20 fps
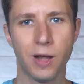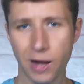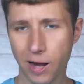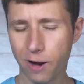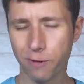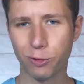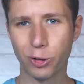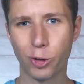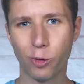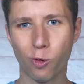
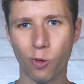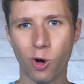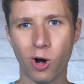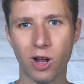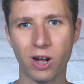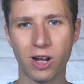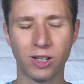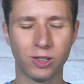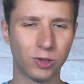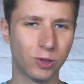Hey
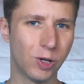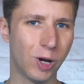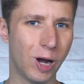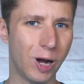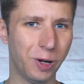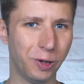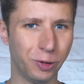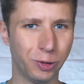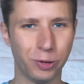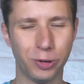everyone, it's
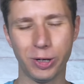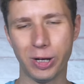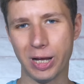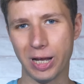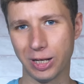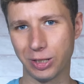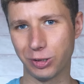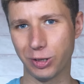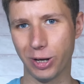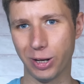Tyler the
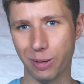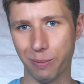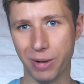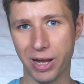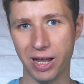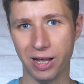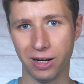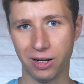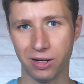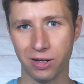Antenna
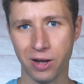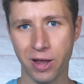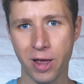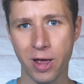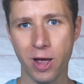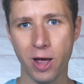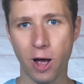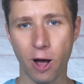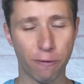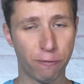Man.
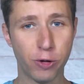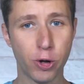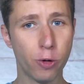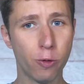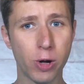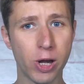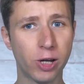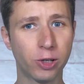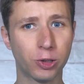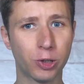A few
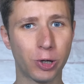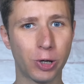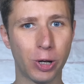weeks